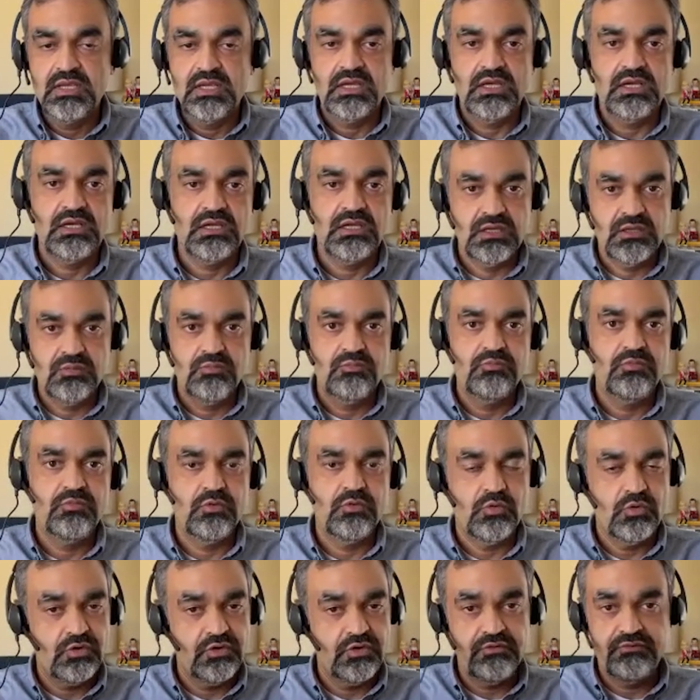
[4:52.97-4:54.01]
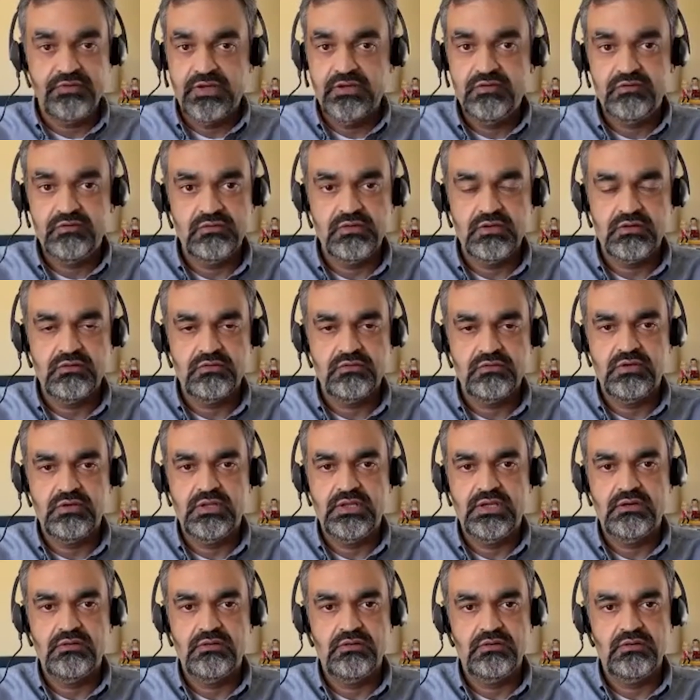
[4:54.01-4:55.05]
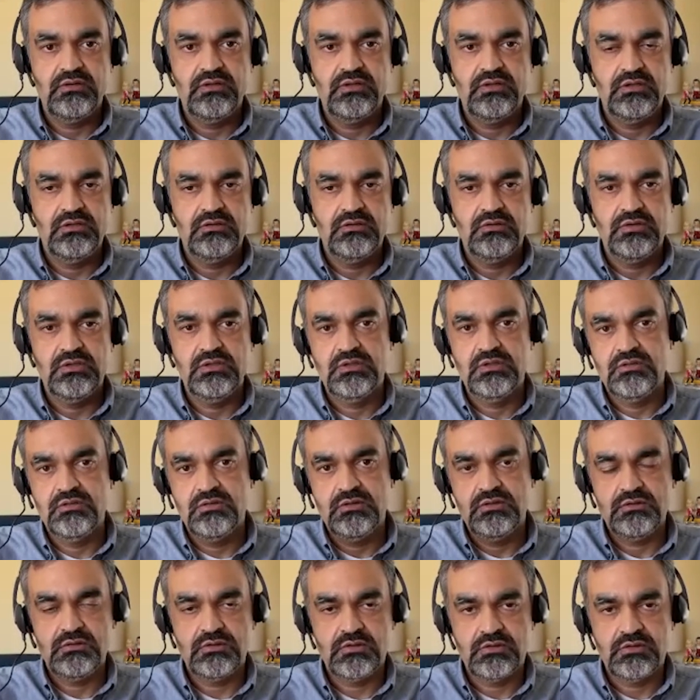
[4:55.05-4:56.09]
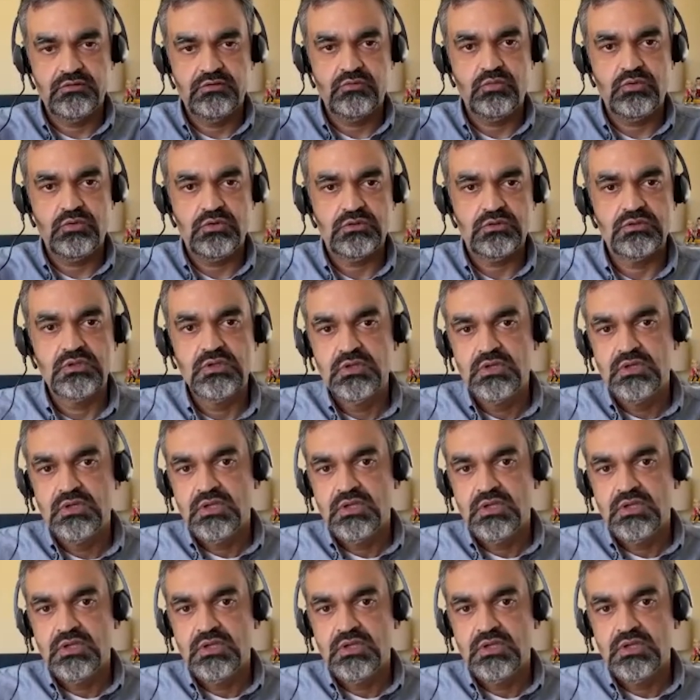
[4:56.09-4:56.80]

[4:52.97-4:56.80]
or devices that are sitting out in the in the larger world,